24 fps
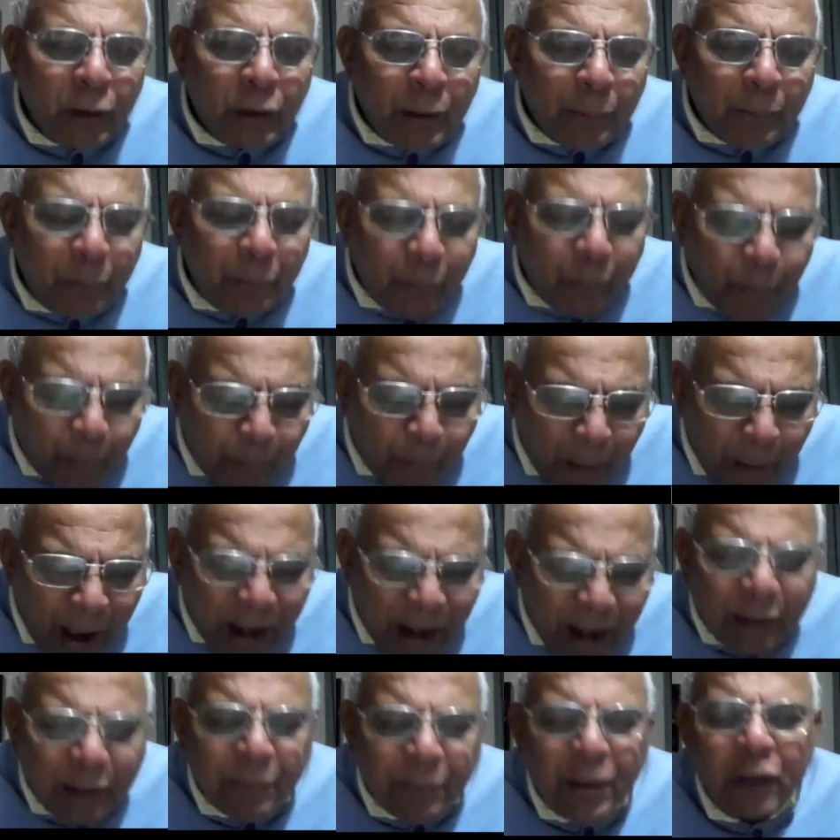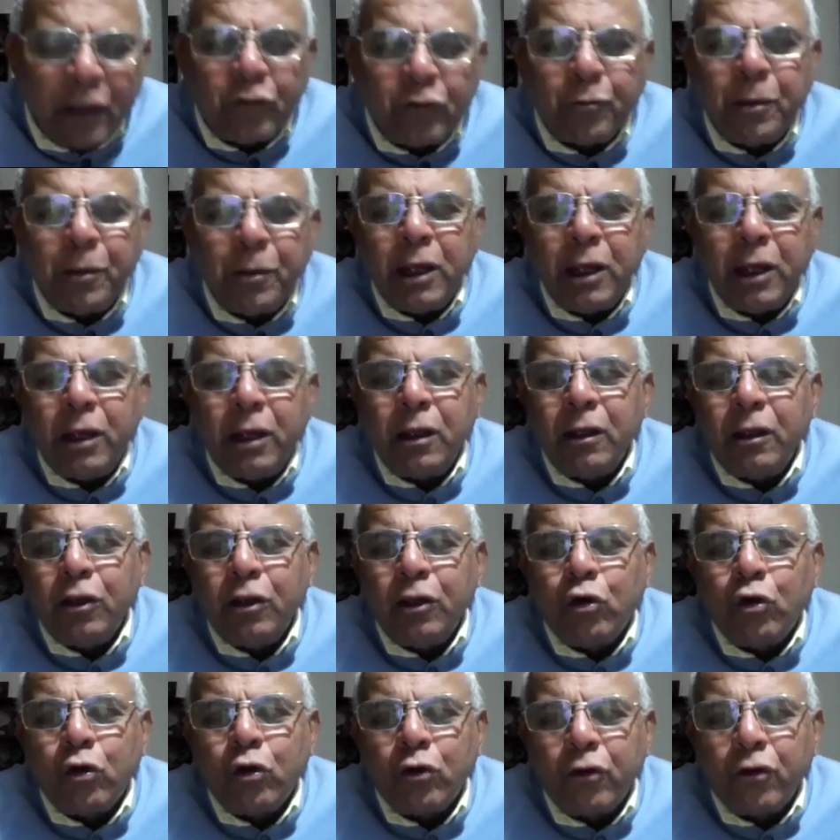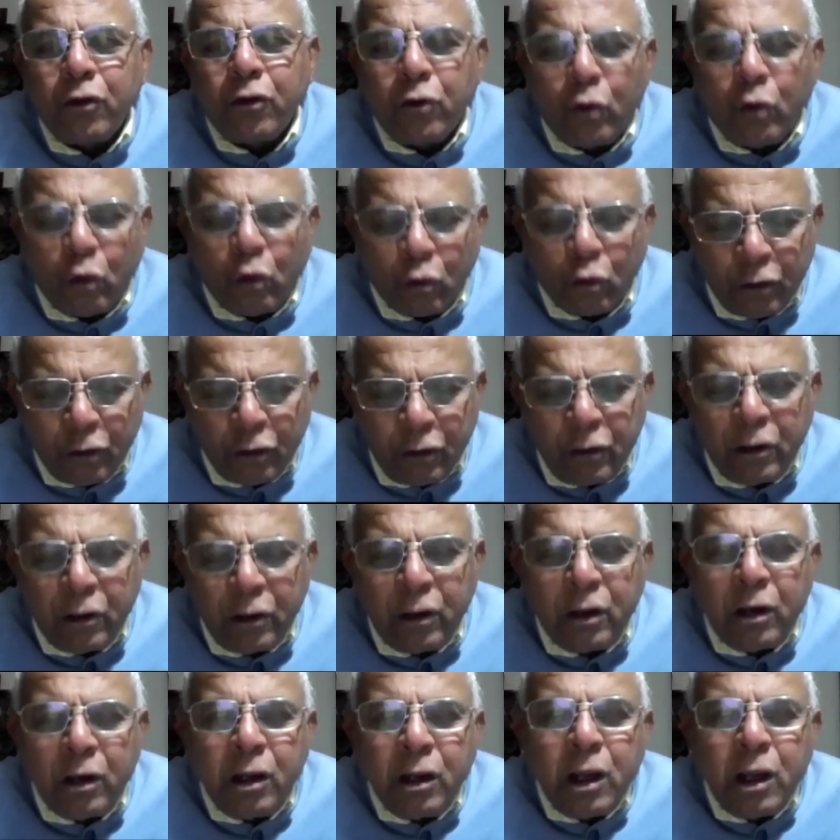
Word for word: The bulk must be your own,